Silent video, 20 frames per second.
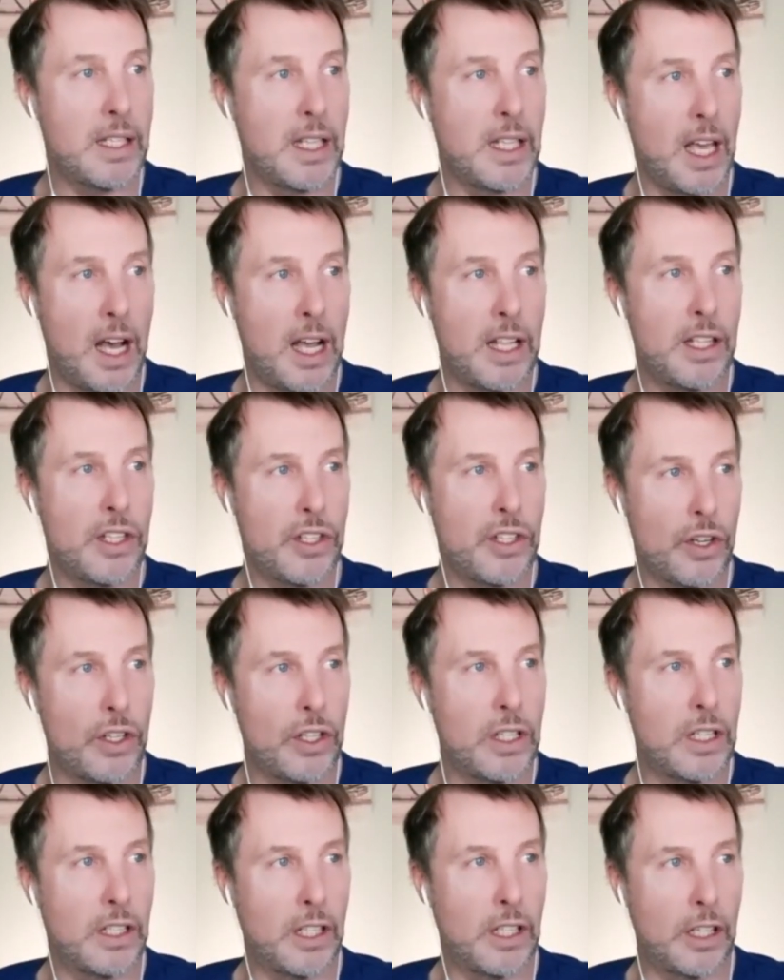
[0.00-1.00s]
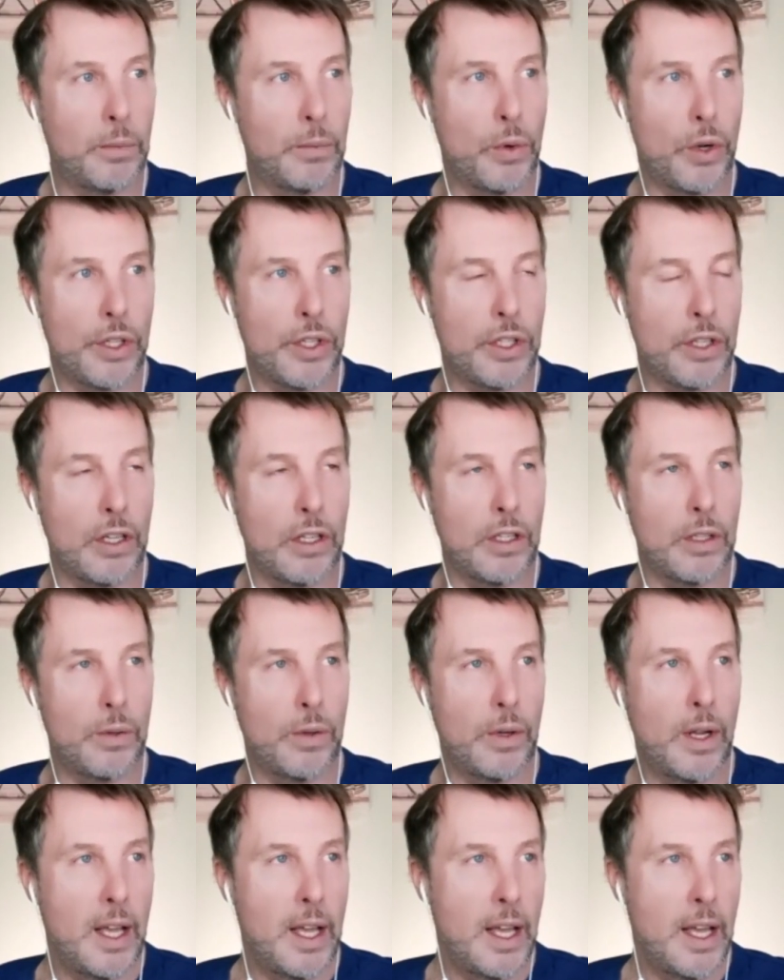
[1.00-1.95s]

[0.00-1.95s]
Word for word: the uncertain a little more certain.